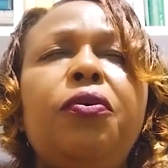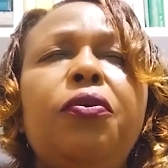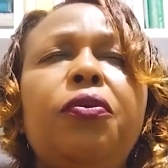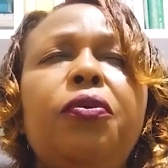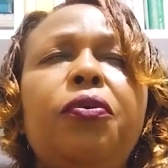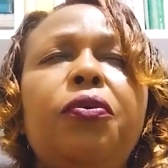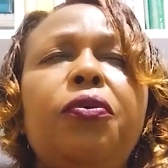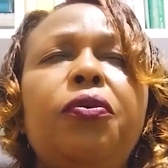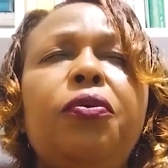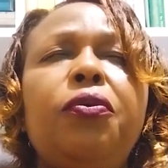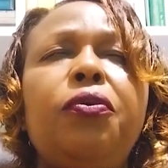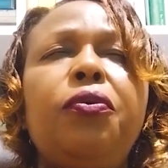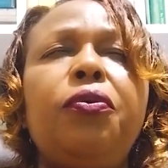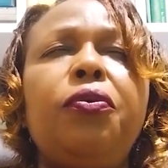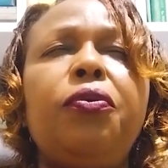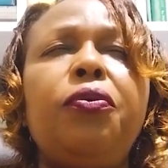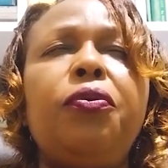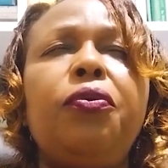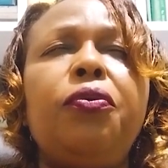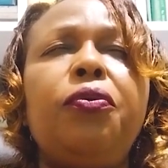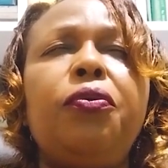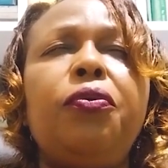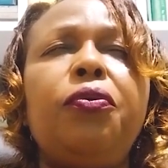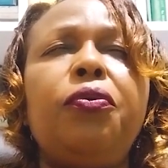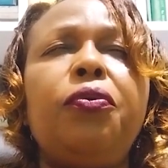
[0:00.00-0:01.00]

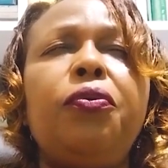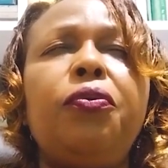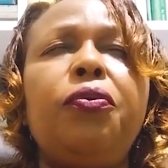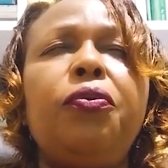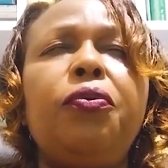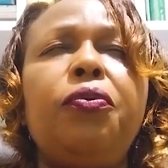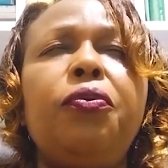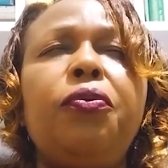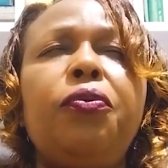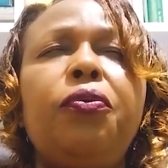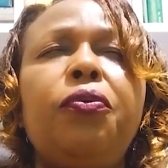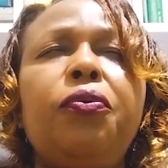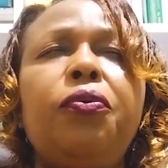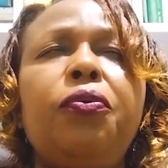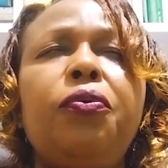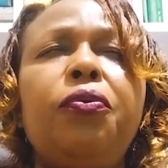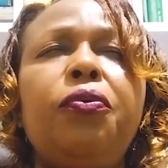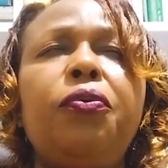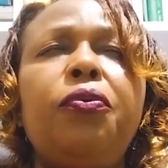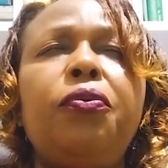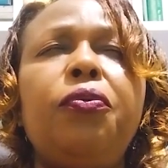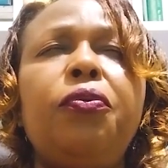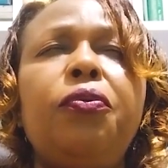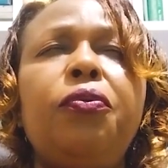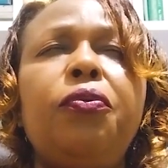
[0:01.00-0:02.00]

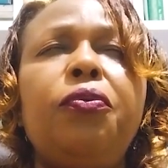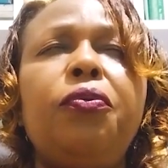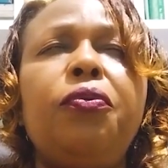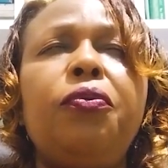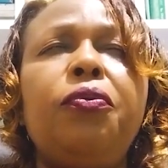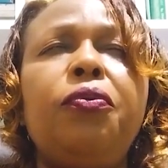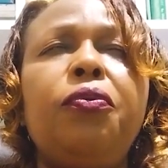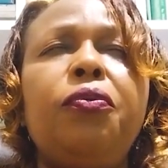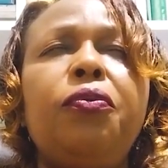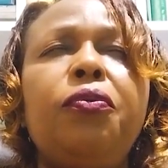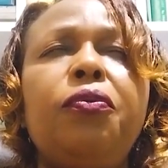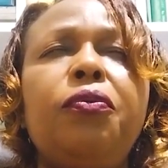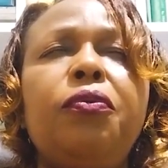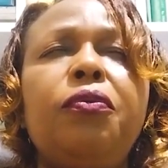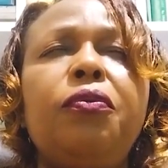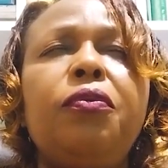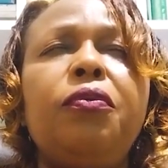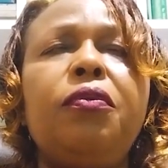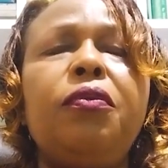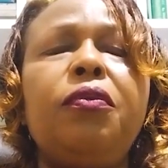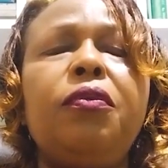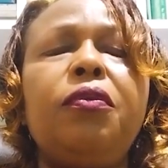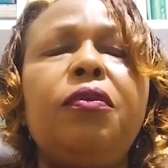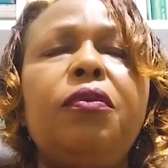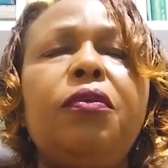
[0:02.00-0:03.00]

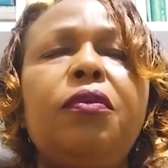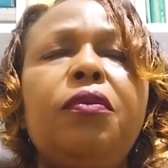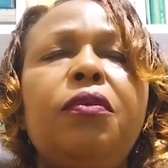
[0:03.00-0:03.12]
Nothing is said.